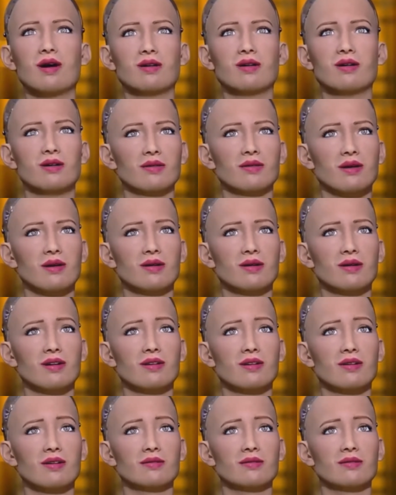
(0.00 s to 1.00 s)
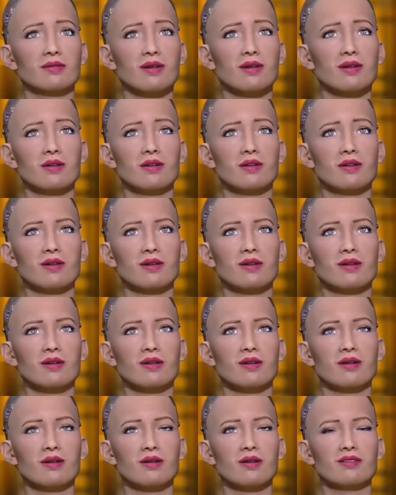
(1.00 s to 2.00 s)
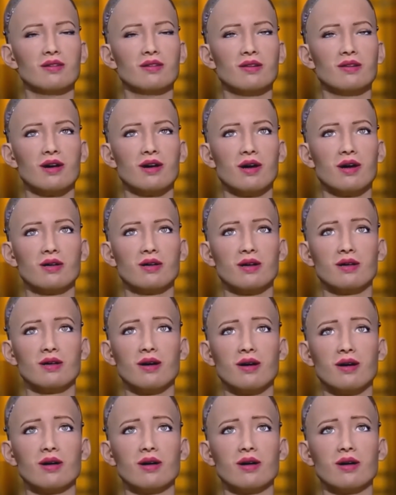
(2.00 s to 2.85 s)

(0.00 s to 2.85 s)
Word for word: modest human being who works hard every day